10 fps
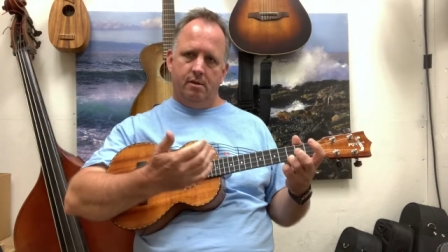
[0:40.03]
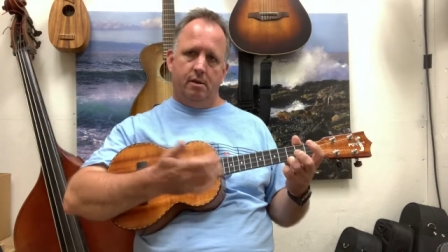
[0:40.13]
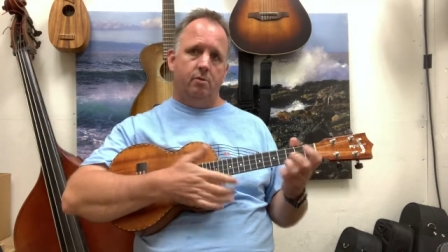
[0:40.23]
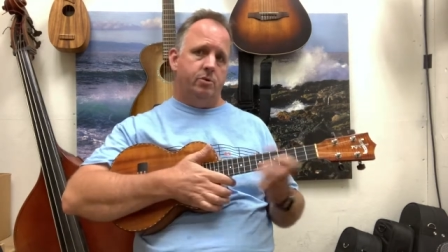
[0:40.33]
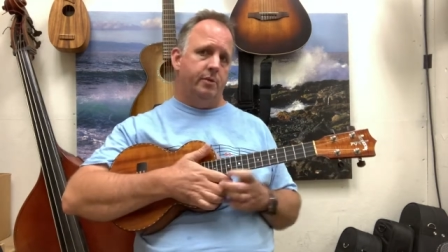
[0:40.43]

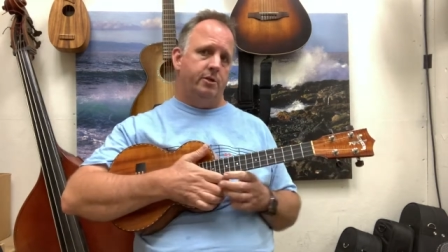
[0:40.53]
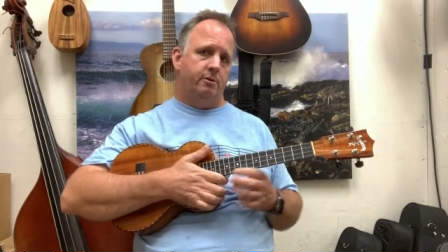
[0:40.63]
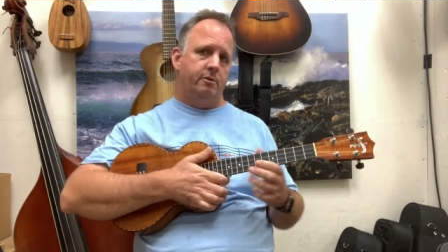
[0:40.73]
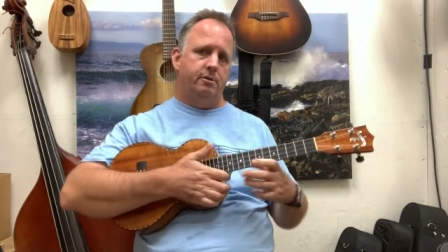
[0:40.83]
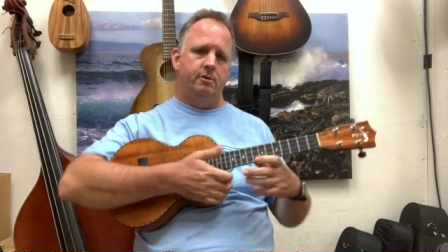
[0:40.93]
Always make
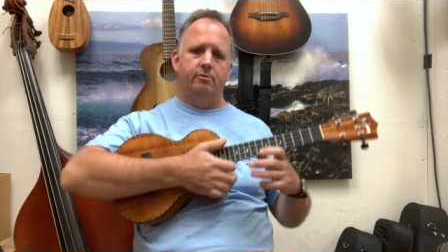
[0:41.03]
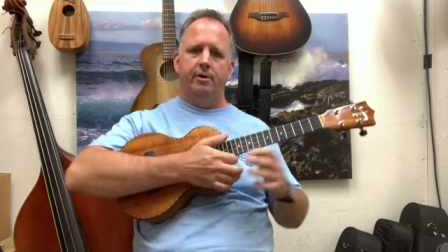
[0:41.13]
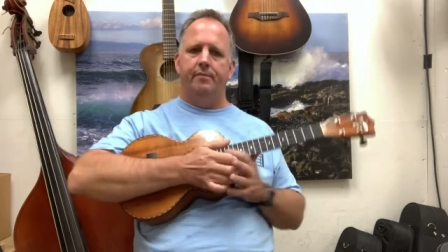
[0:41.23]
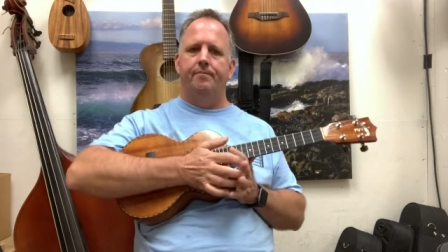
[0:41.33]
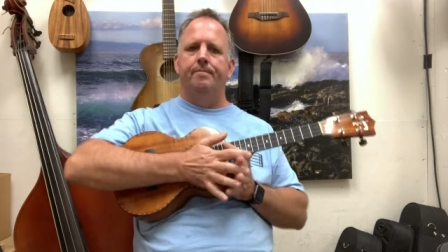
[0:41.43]
sure you're tuned,
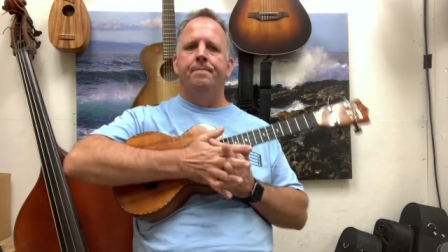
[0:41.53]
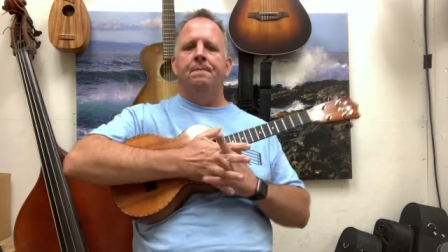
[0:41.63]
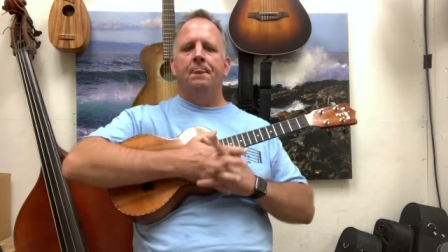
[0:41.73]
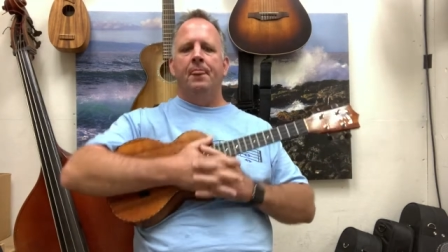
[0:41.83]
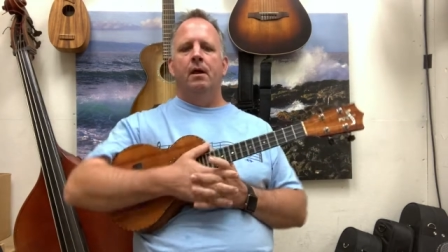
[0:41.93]
right?
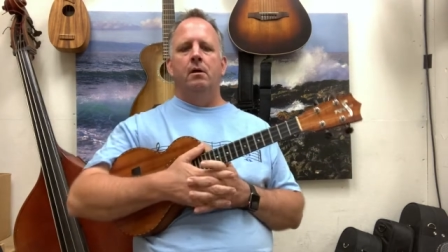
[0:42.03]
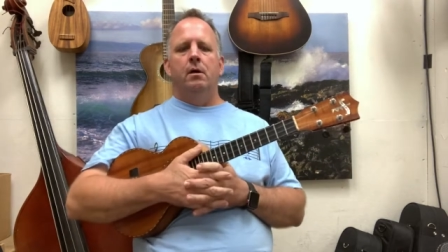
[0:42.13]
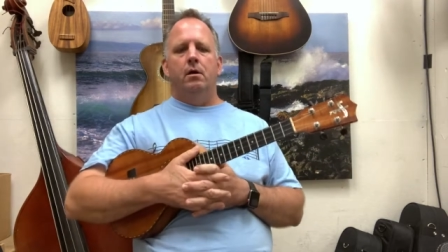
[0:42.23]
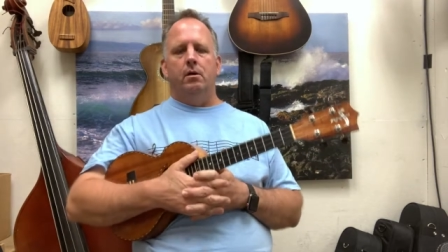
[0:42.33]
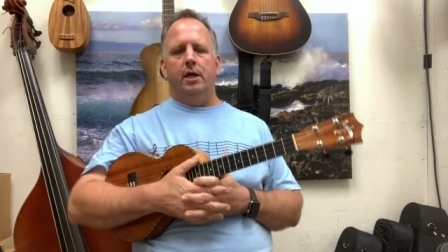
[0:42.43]

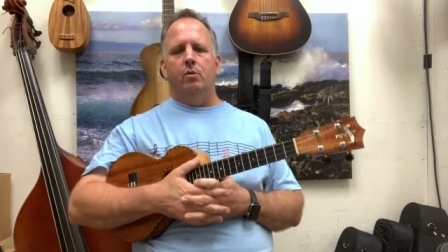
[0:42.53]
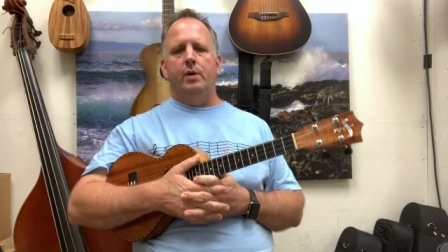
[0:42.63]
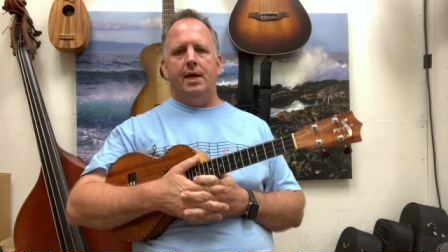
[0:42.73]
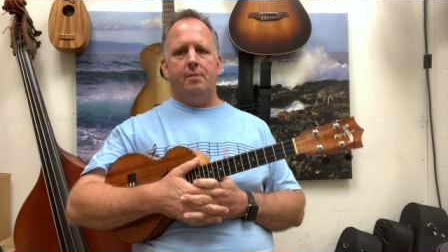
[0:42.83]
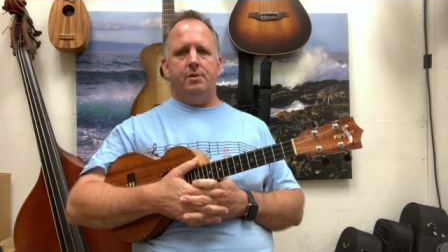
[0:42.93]
Okay, we
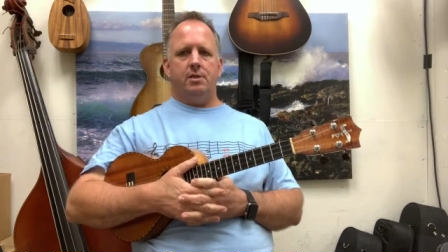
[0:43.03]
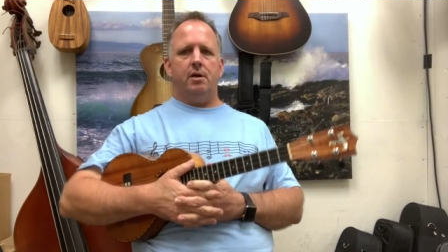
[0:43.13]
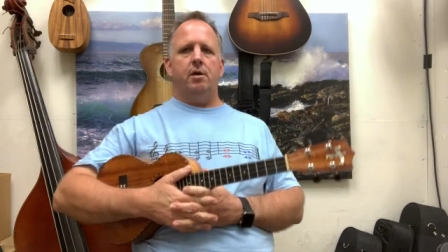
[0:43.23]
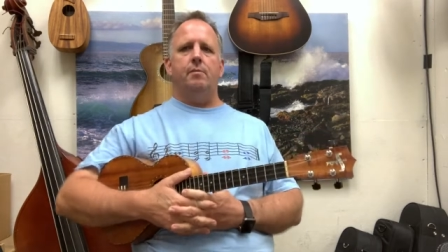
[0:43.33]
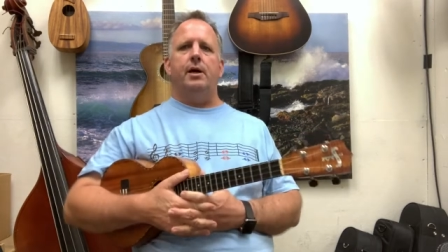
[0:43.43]
had been
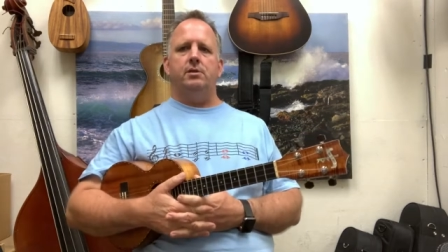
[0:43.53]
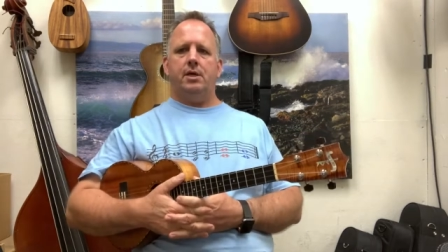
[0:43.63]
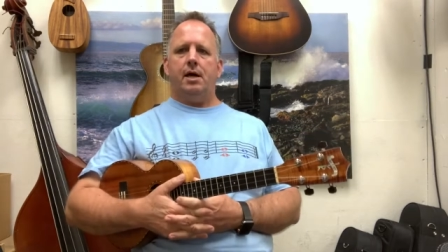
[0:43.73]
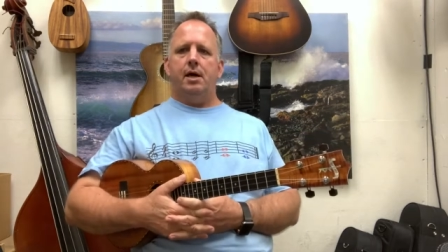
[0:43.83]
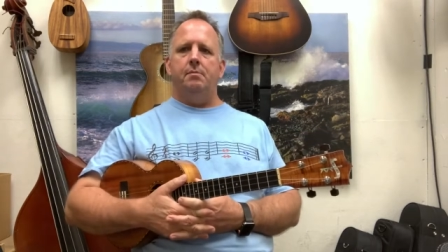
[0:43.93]
talking about
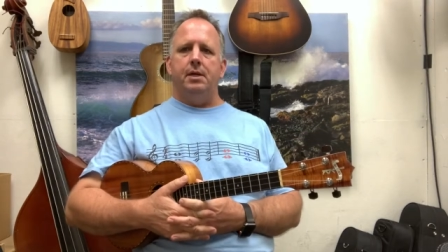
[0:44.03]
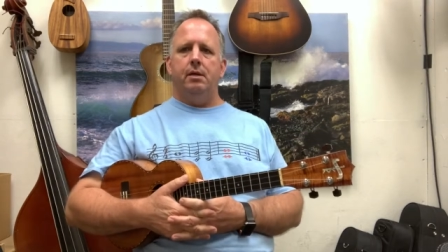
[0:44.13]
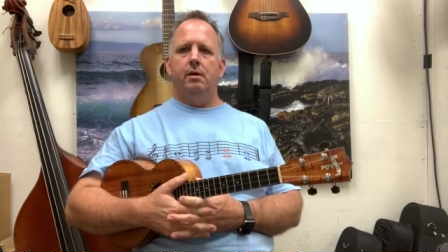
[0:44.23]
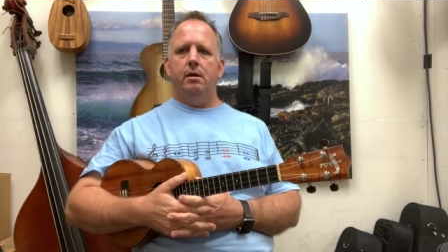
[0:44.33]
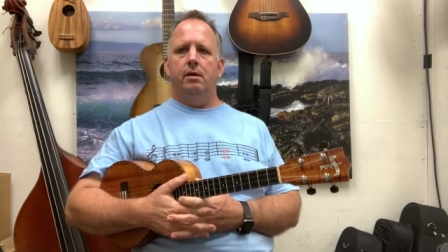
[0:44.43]
timing,